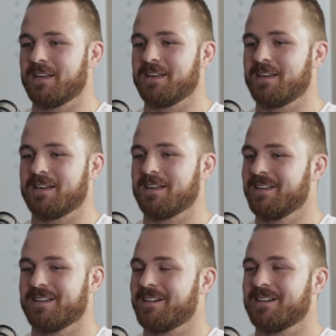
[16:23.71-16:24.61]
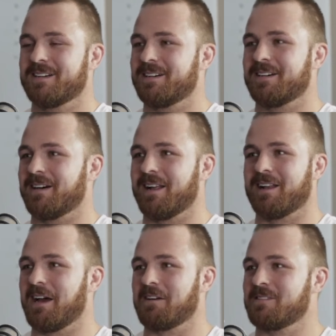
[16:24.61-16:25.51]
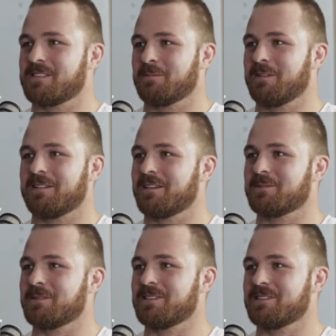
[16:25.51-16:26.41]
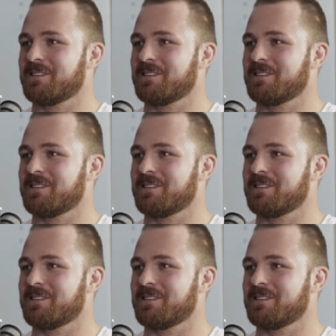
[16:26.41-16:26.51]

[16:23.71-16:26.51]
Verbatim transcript: I laugh at some of the things we used to